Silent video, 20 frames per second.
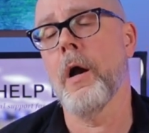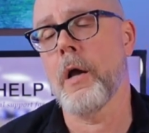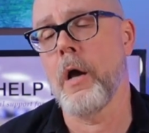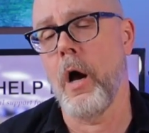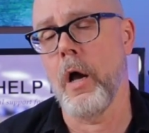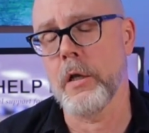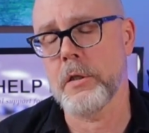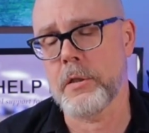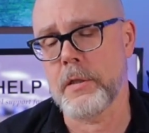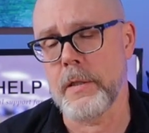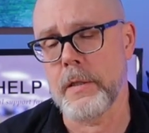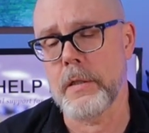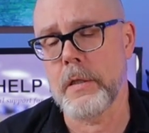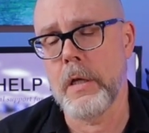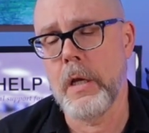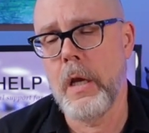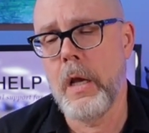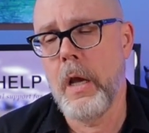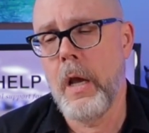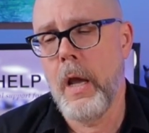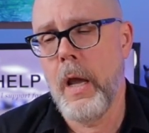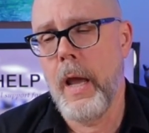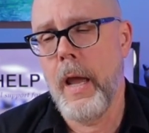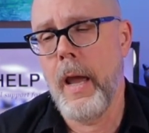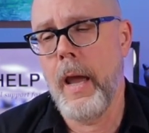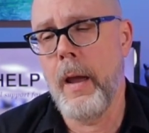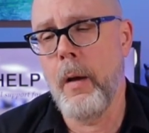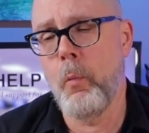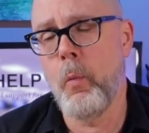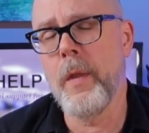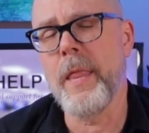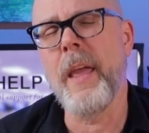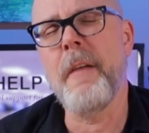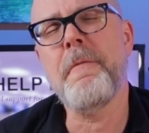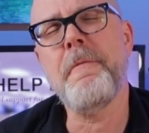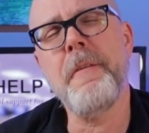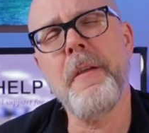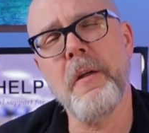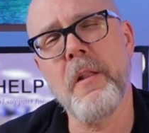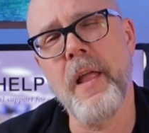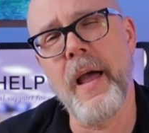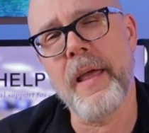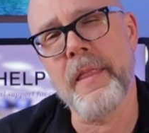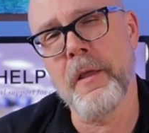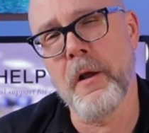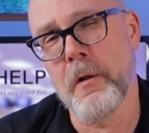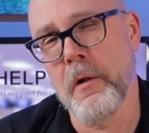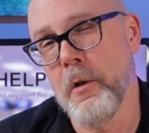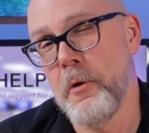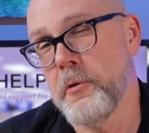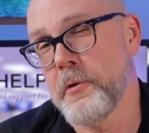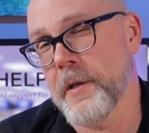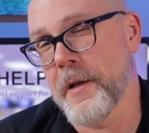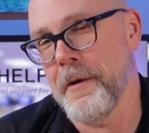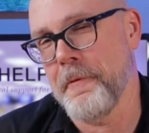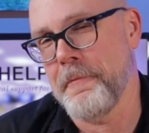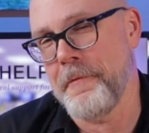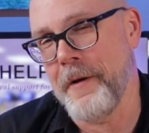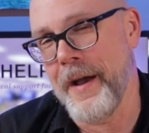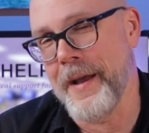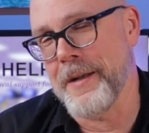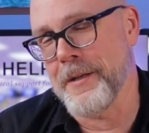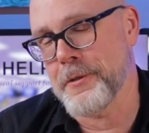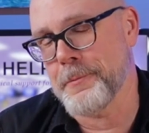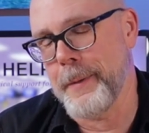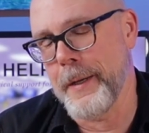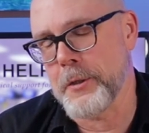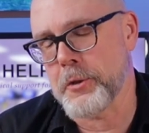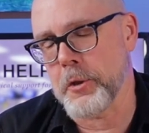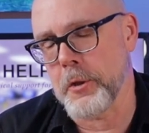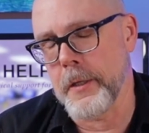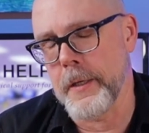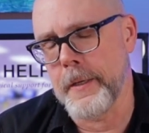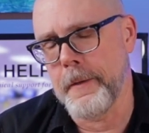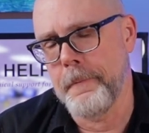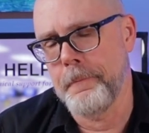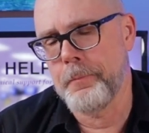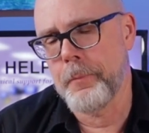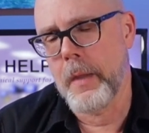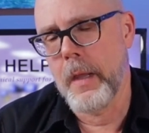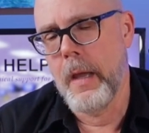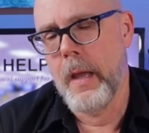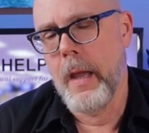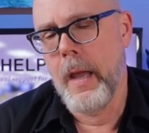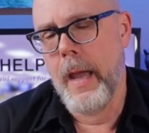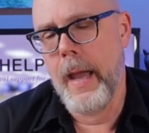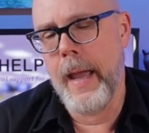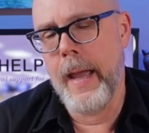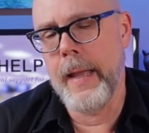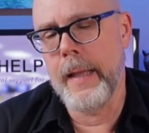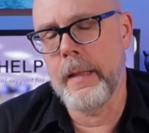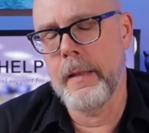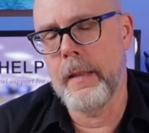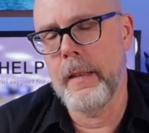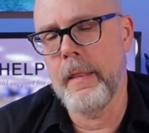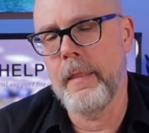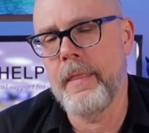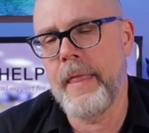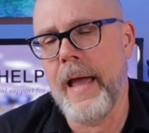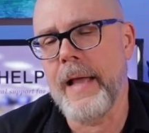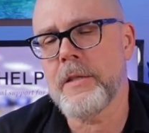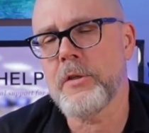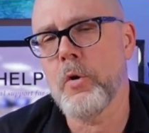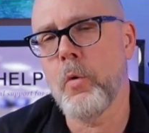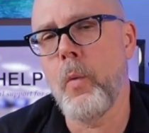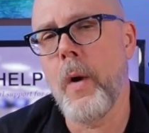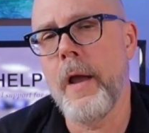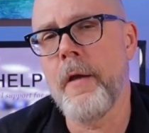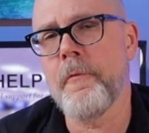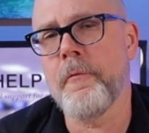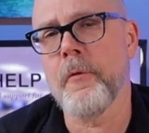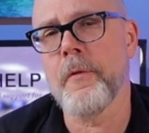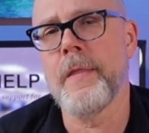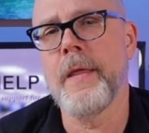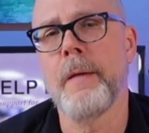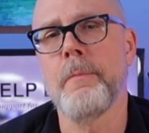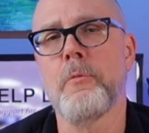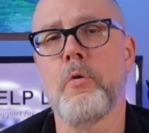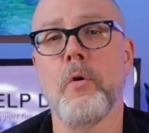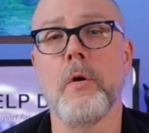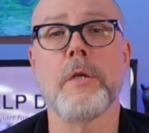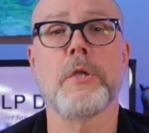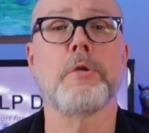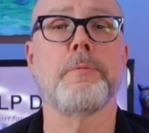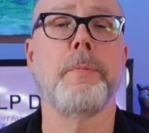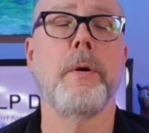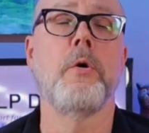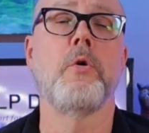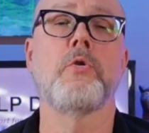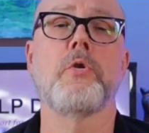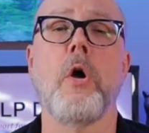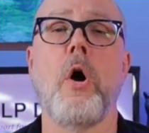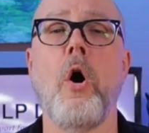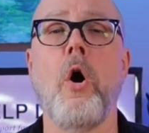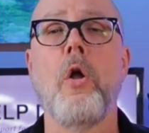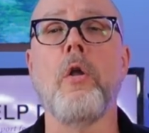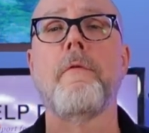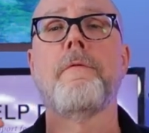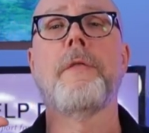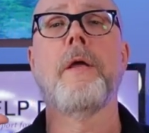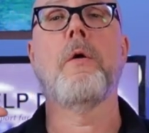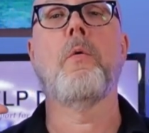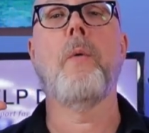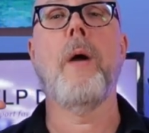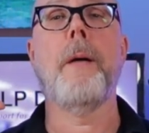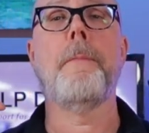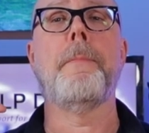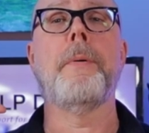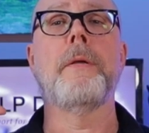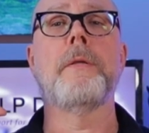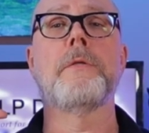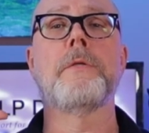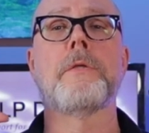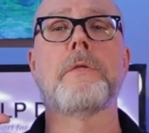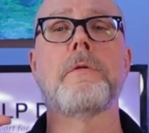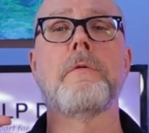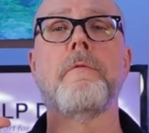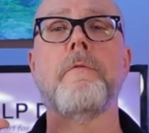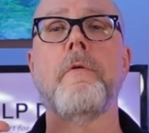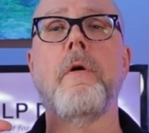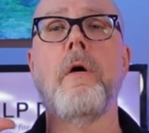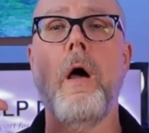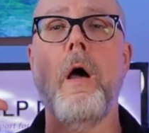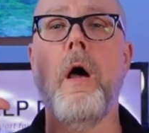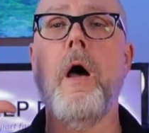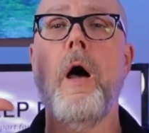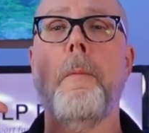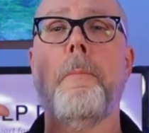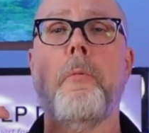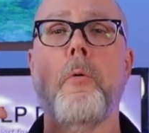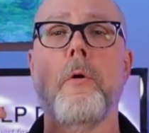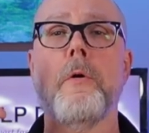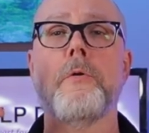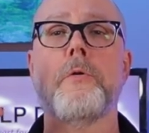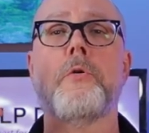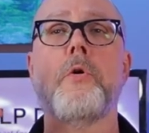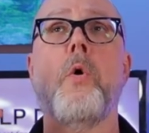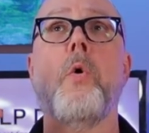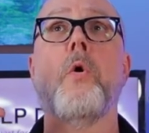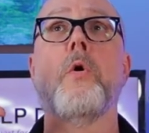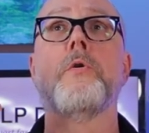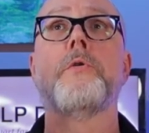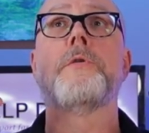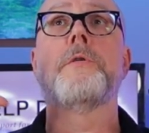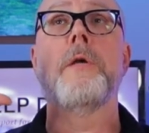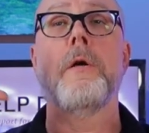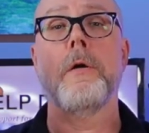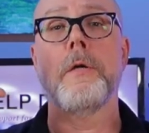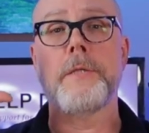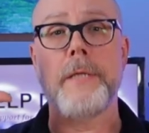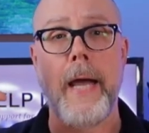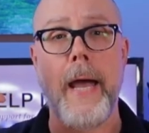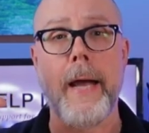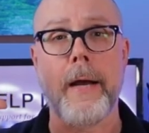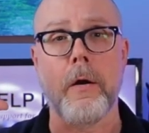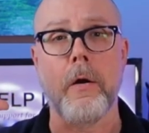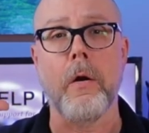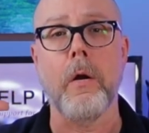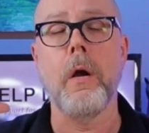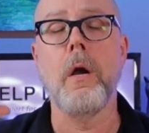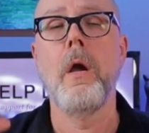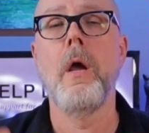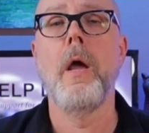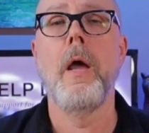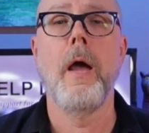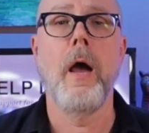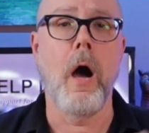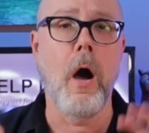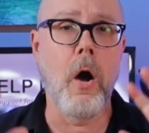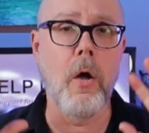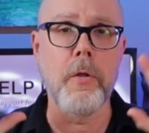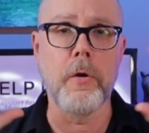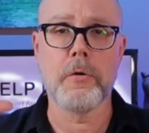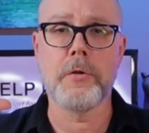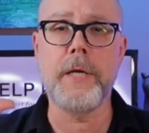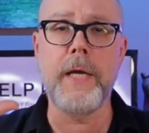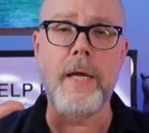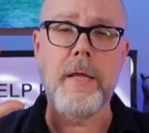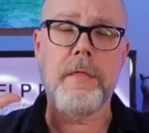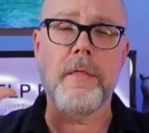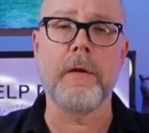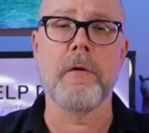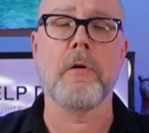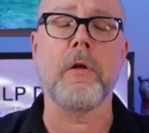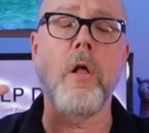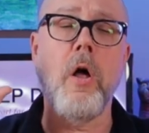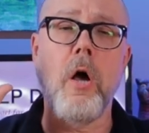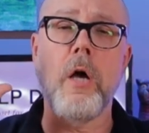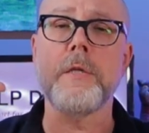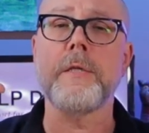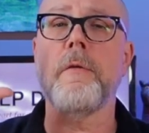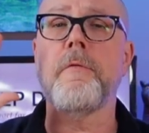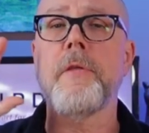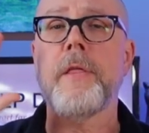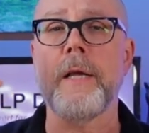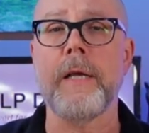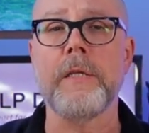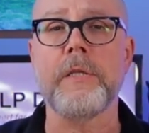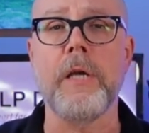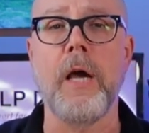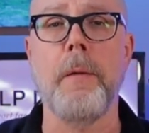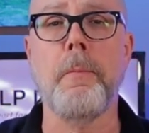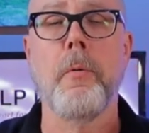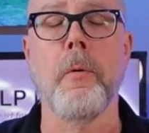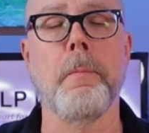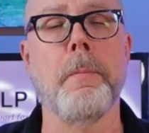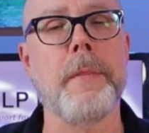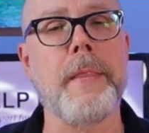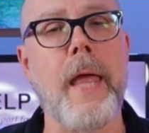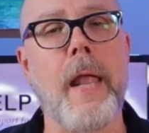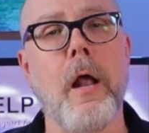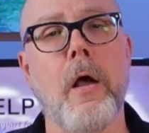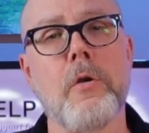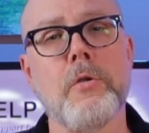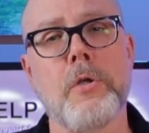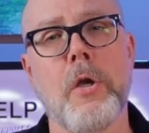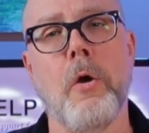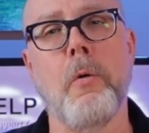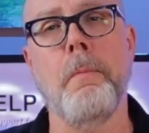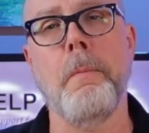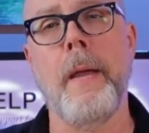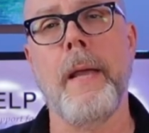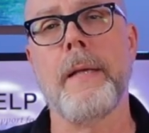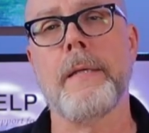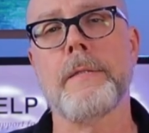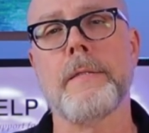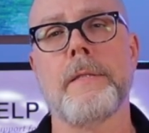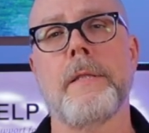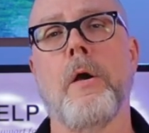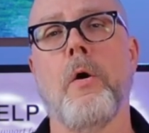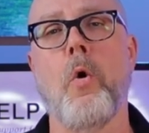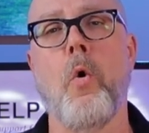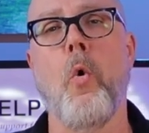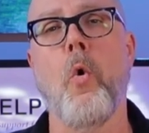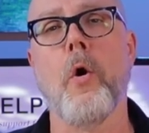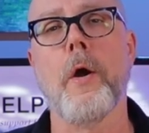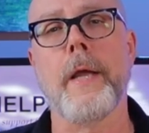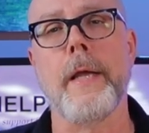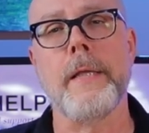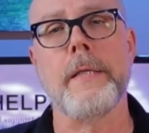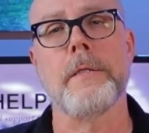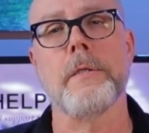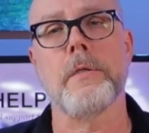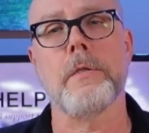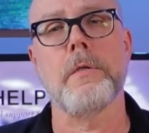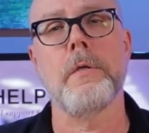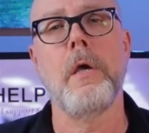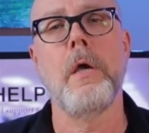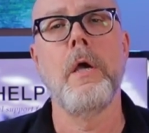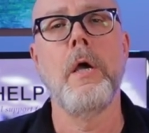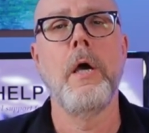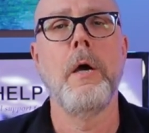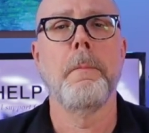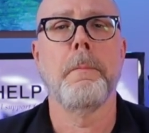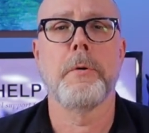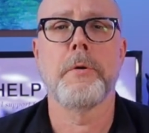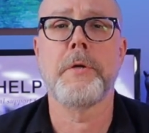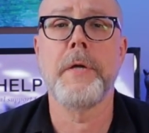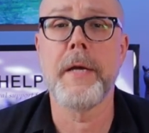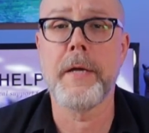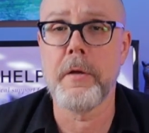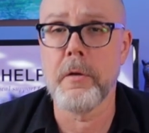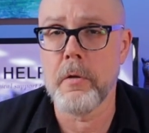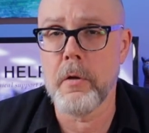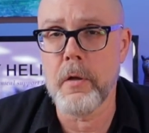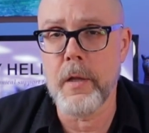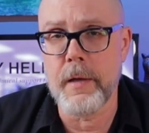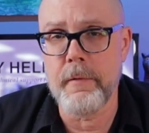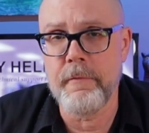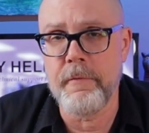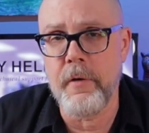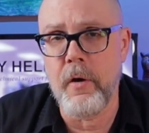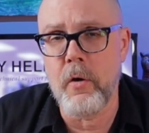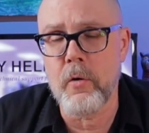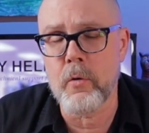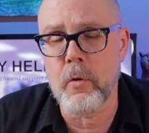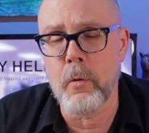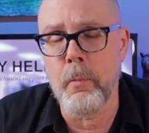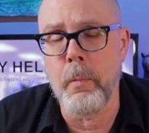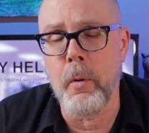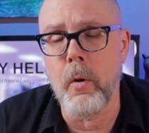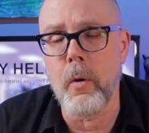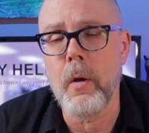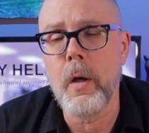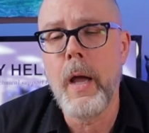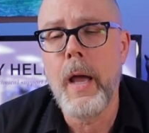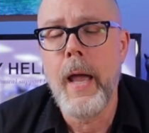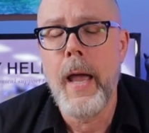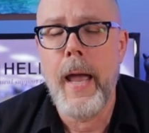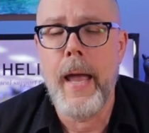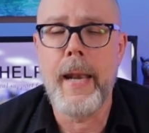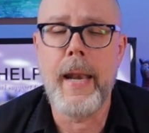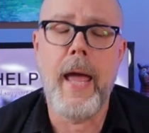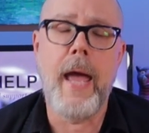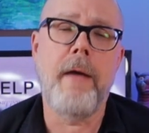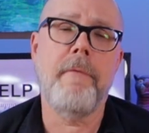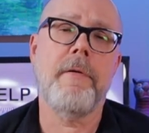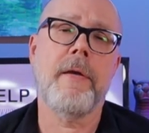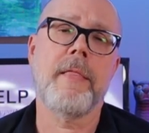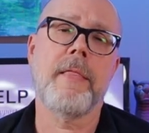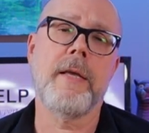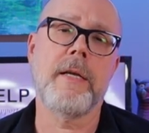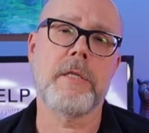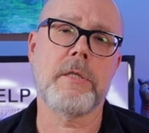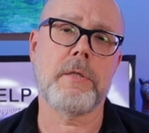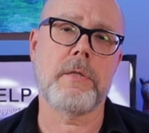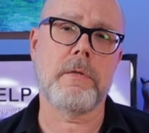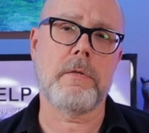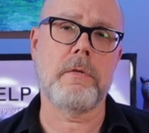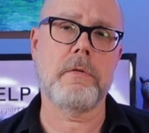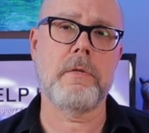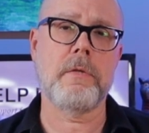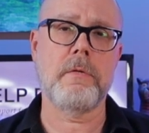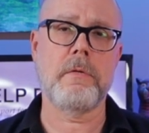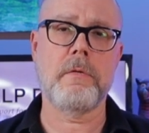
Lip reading: accosted, when they feel like they're losing a fight especially. And that's a way for them to expose all of their weapons upward towards their attacker. All their teeth, their claws, everything is upward, but that also makes their organs particularly vulnerable. And having this